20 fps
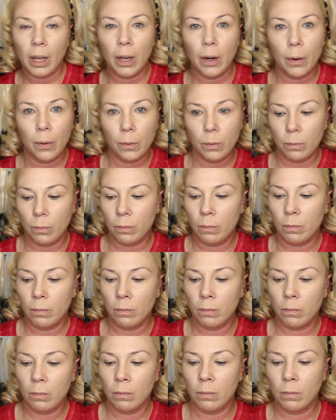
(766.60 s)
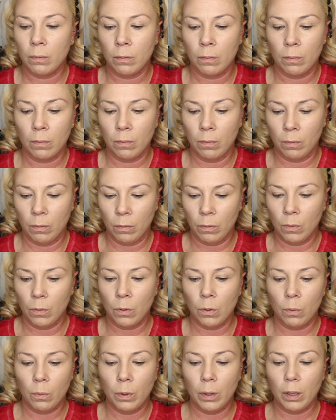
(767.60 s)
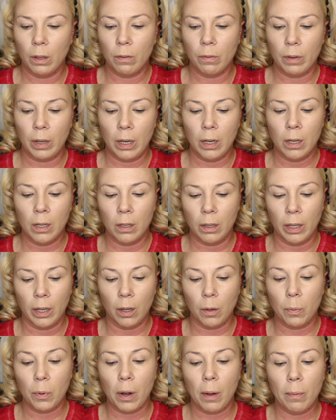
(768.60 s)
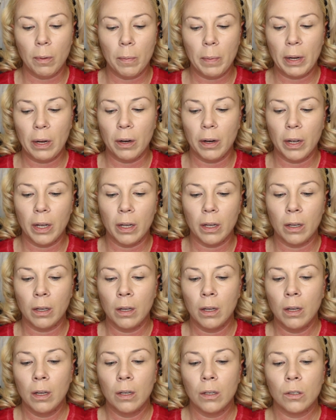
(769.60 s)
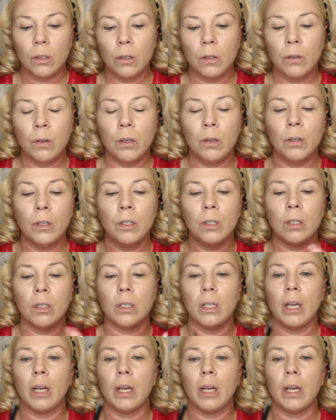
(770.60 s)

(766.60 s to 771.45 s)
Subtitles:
don't really find it like a problem area. So you could just